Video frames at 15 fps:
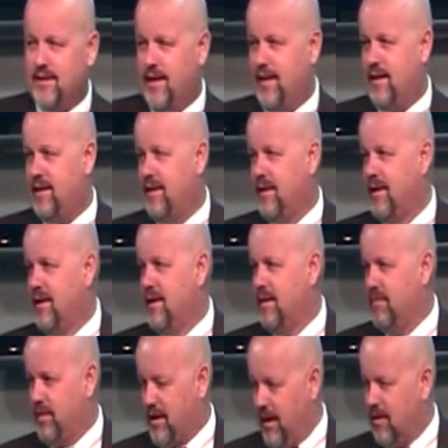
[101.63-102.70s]
at it.
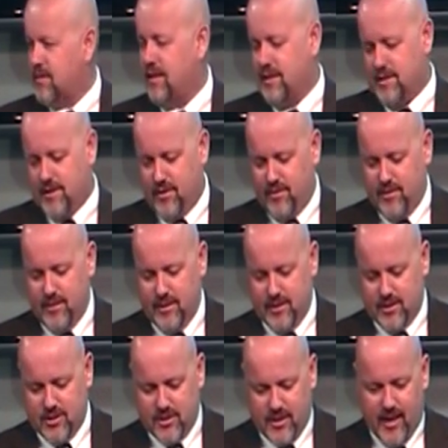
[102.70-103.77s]
Because that's
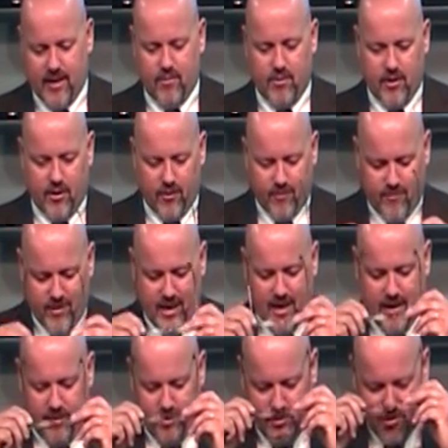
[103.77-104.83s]
the state we're going to
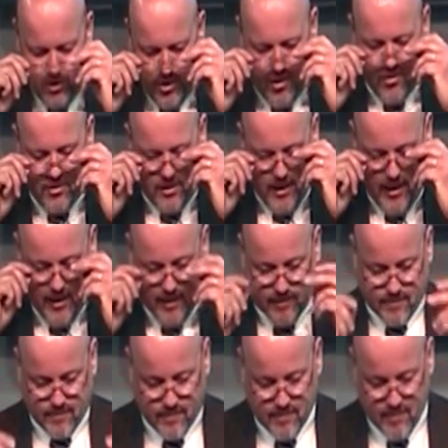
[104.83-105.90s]
find the church in